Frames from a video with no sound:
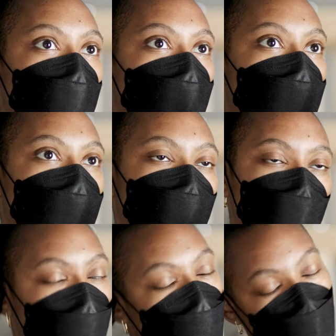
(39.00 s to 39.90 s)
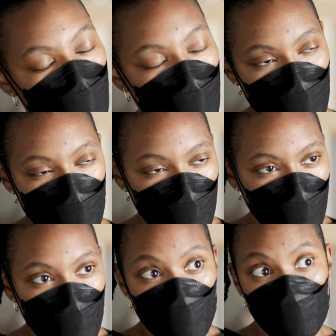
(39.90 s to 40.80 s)
And with head adornments, one
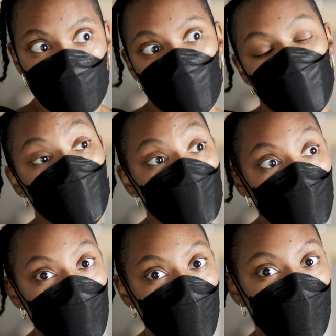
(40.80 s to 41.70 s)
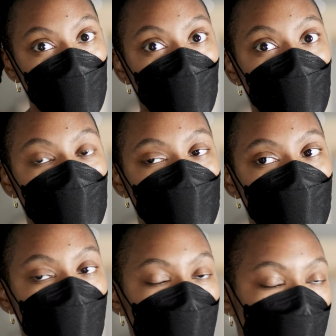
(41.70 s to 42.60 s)
of the things that's great about them is that
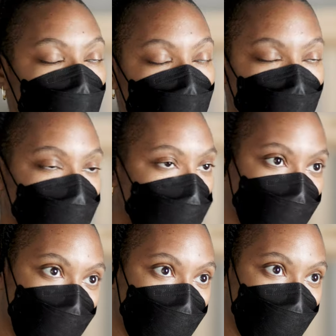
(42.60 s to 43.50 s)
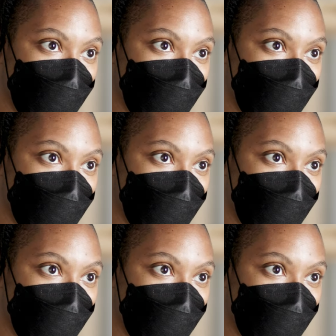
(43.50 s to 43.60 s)
you can put them on top of anything,